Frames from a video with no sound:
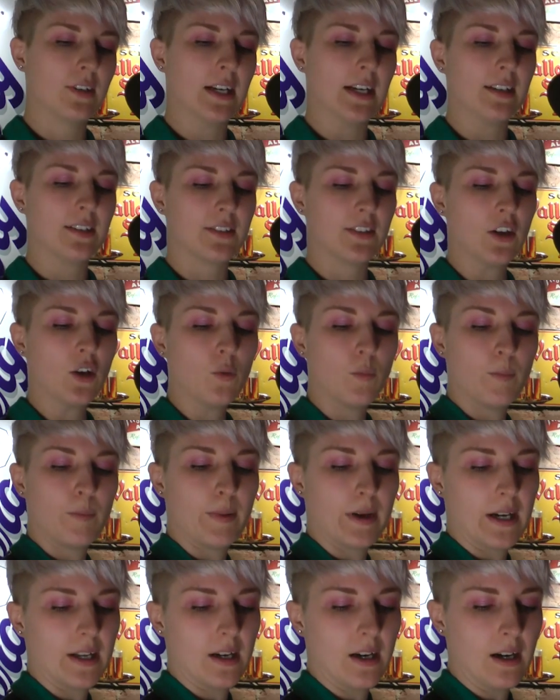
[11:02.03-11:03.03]
a nice note,
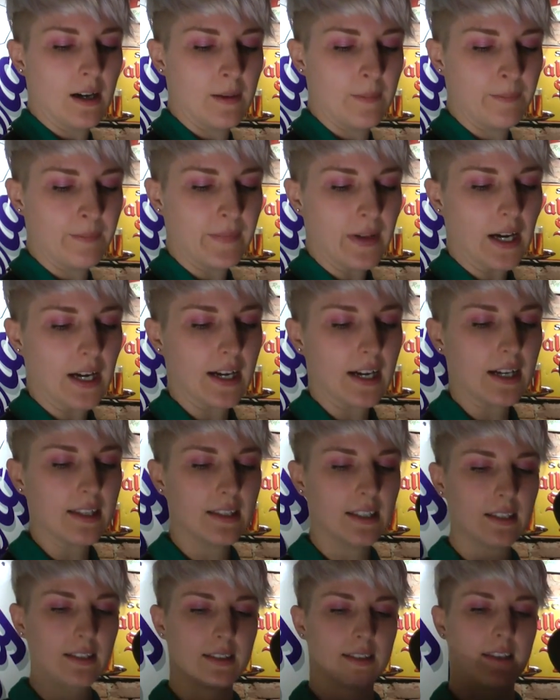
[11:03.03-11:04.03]
but um, I got
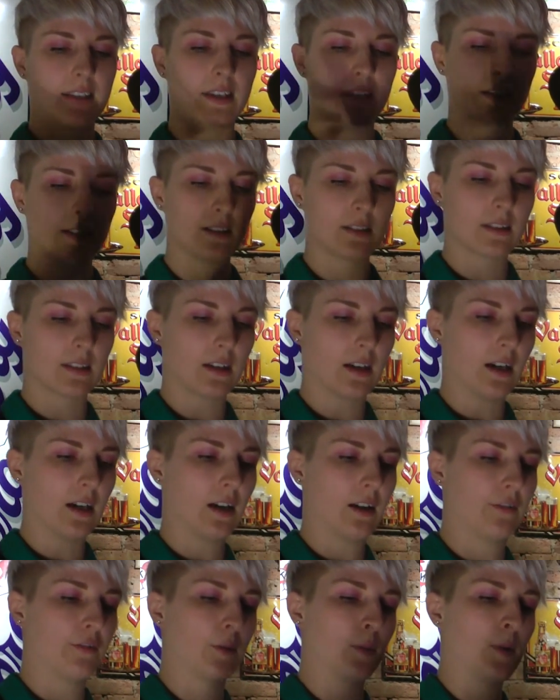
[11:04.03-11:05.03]
these things
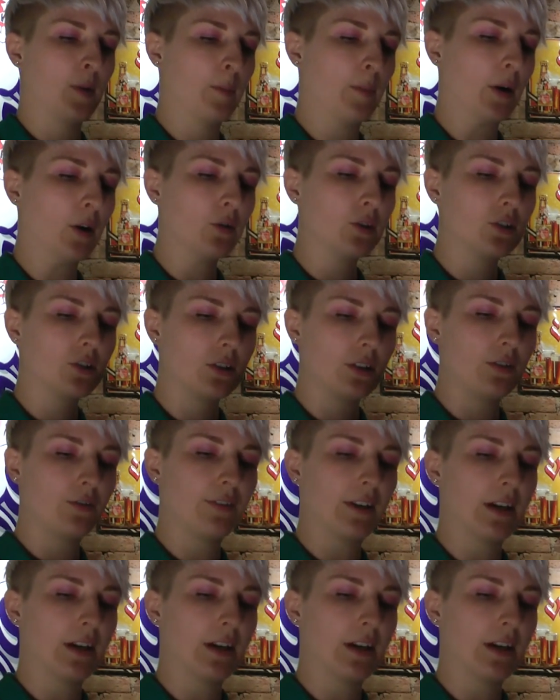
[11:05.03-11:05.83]
uh, from the Poetry